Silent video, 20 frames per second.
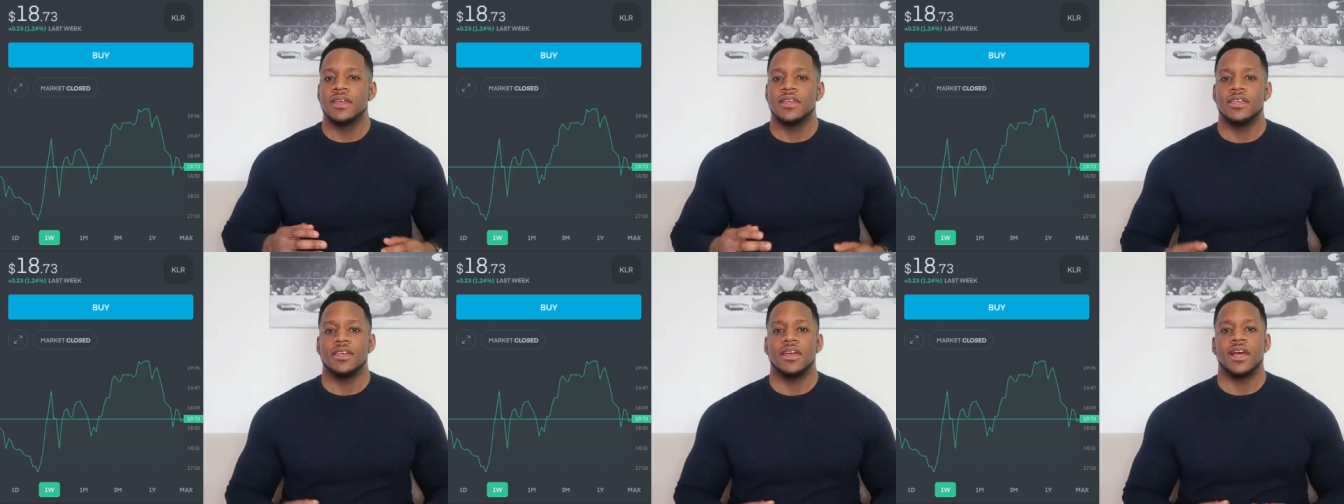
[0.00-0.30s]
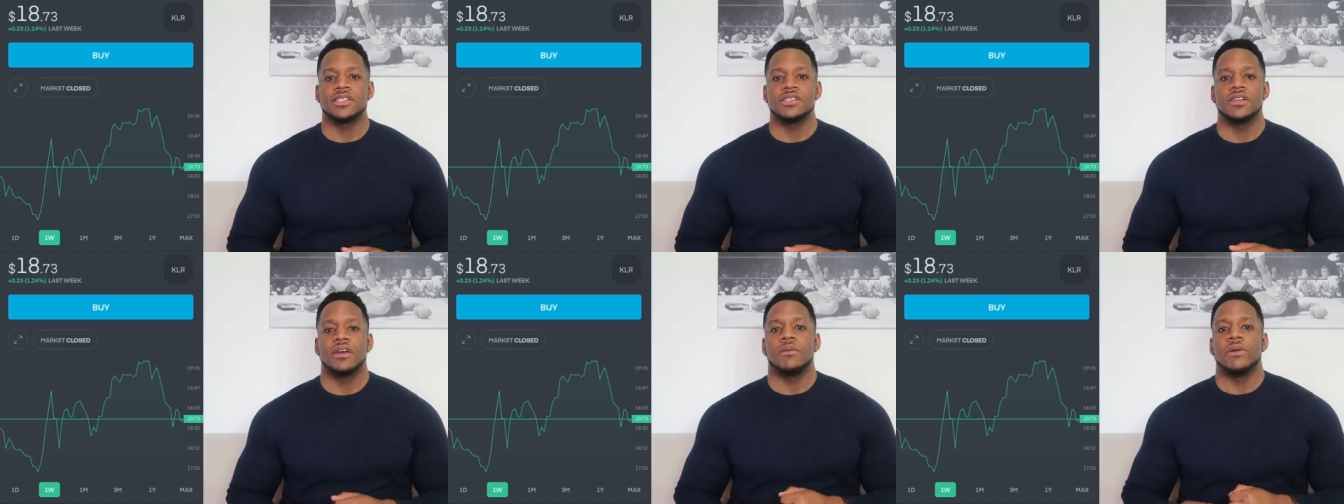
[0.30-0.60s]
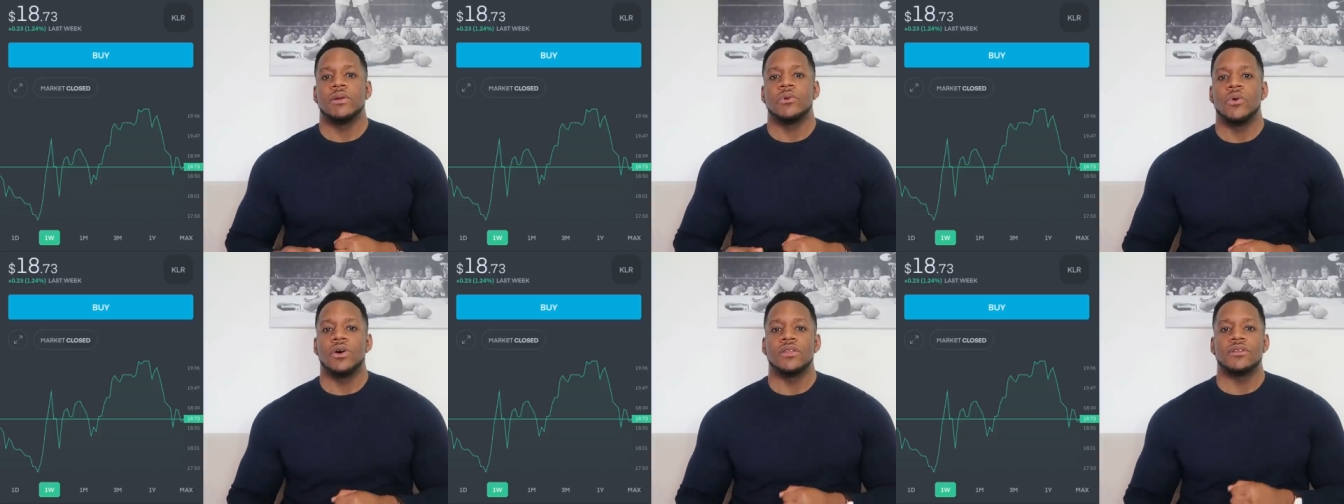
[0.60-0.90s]
You guys know
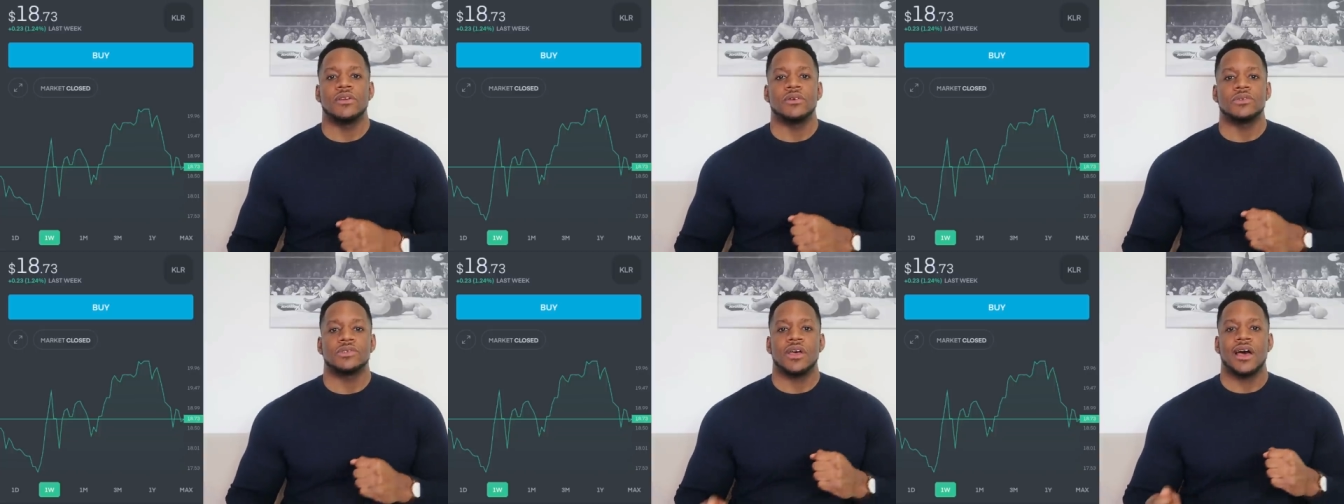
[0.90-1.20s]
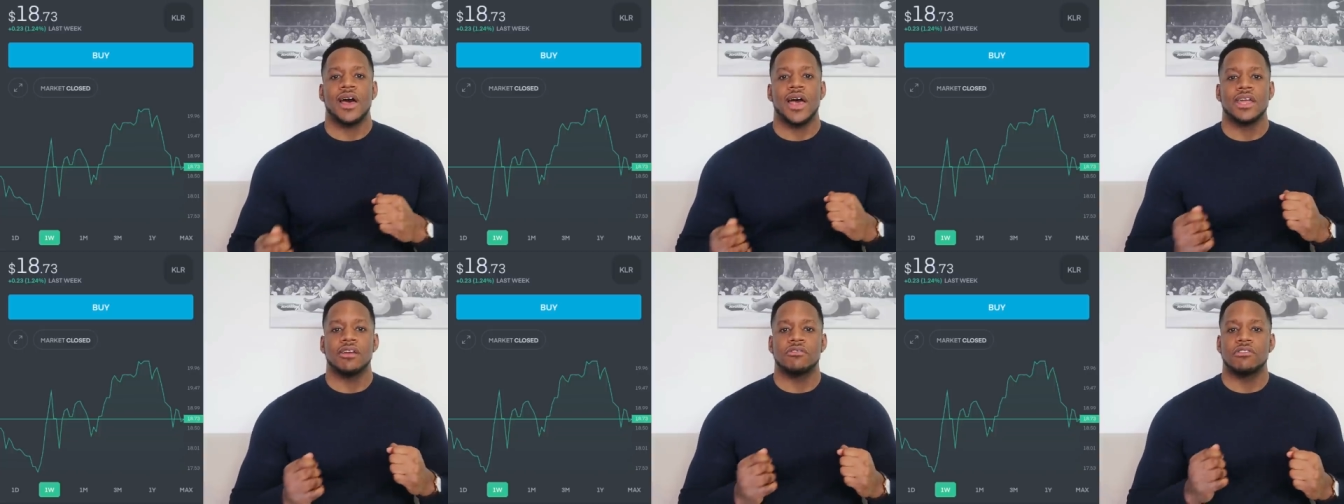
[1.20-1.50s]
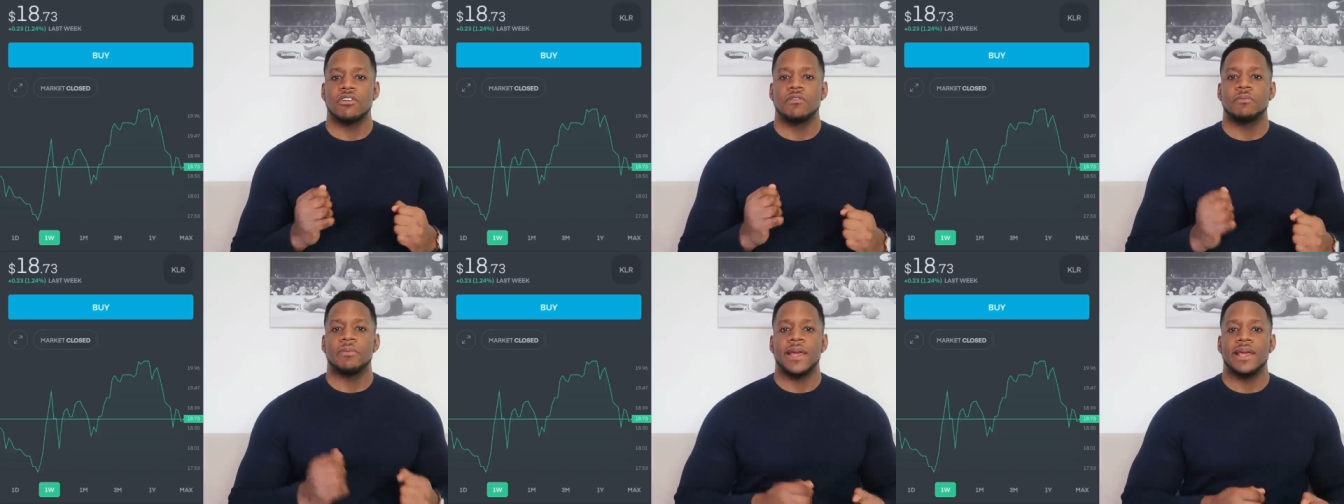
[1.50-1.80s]
we want those high
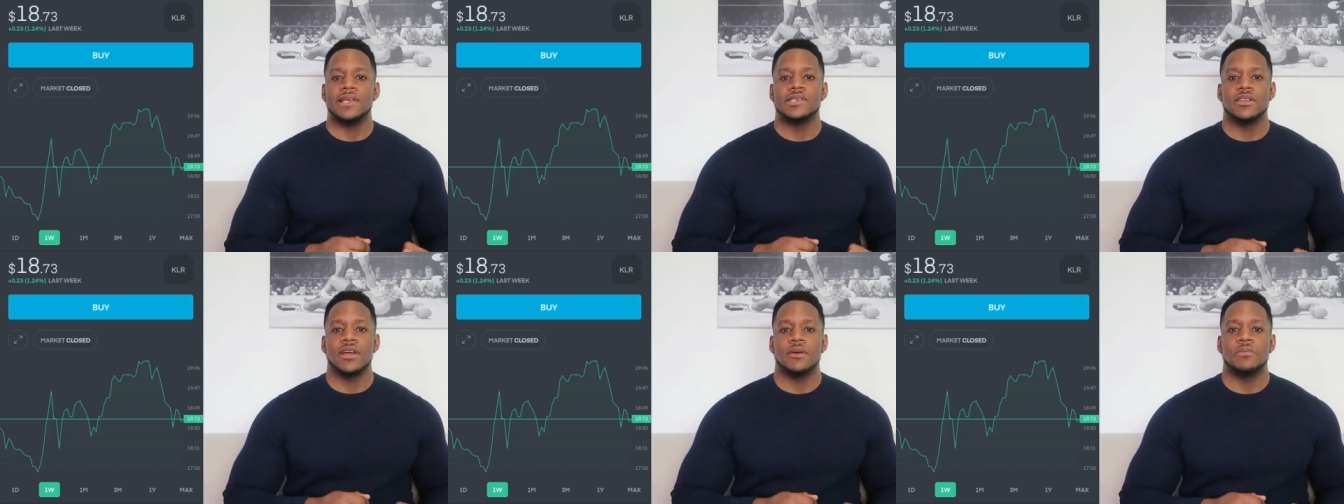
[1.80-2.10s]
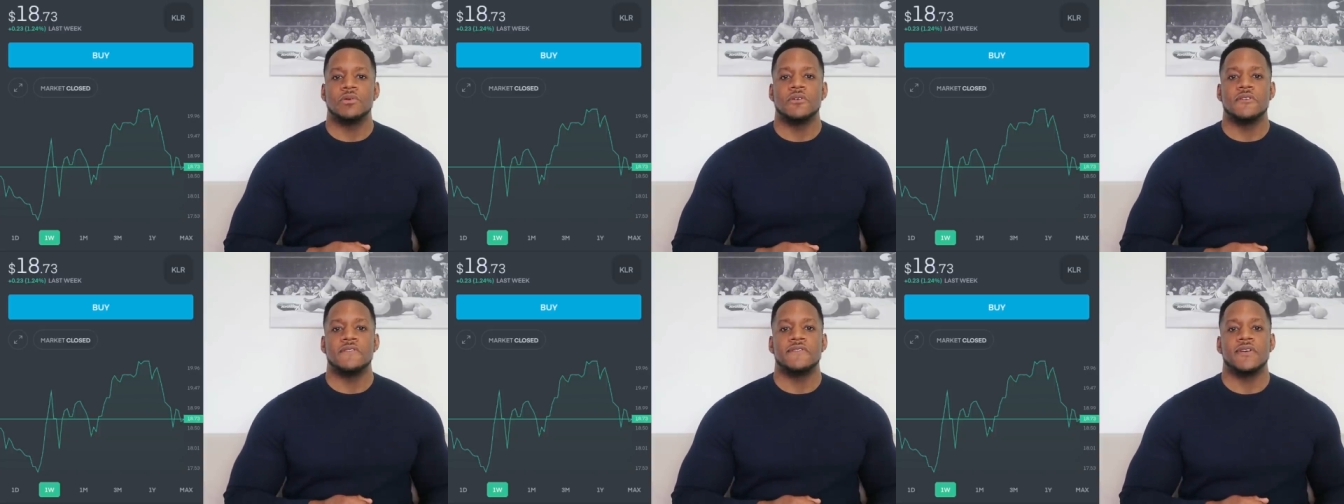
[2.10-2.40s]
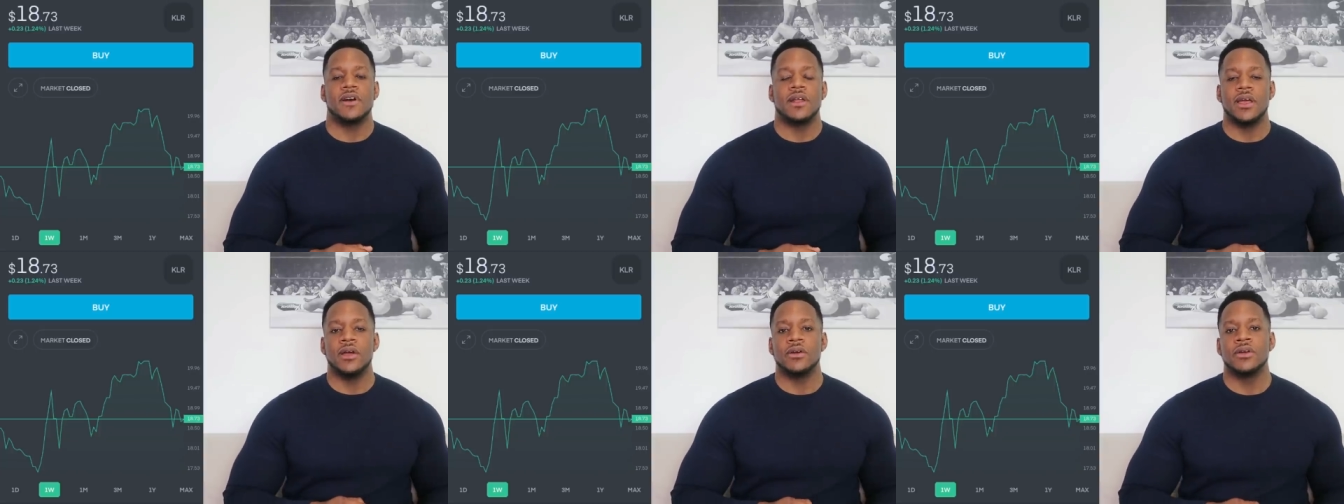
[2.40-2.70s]
growth plays in our
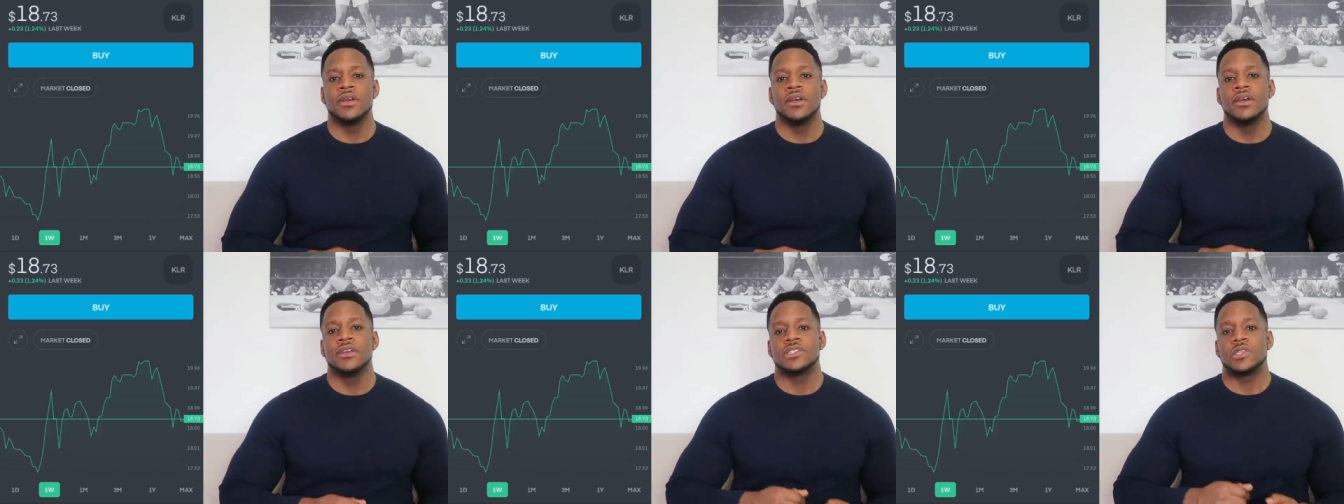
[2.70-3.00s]
portfolio